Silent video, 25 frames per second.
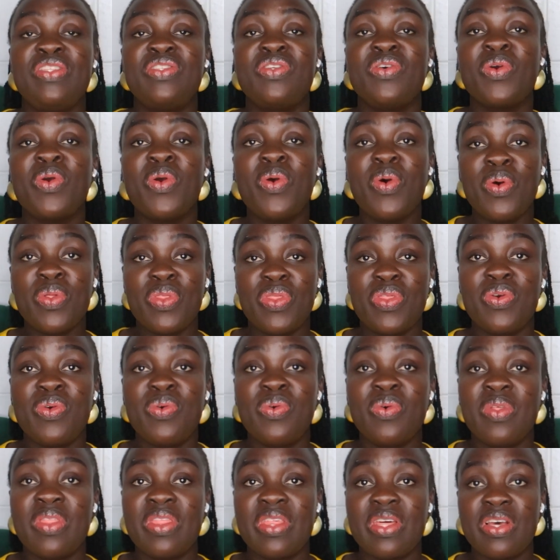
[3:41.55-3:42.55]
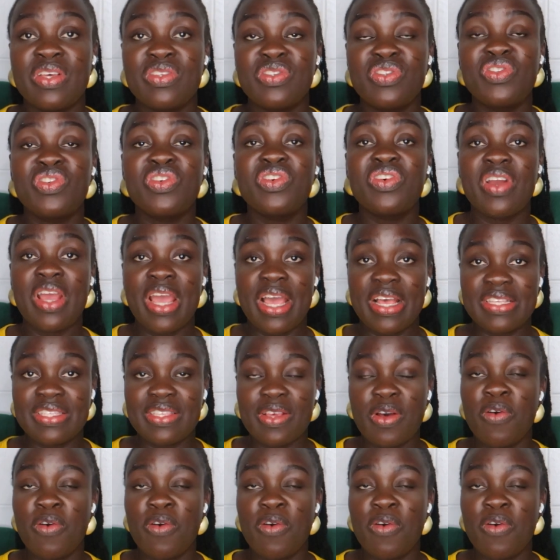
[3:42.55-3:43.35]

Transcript: to go through the stress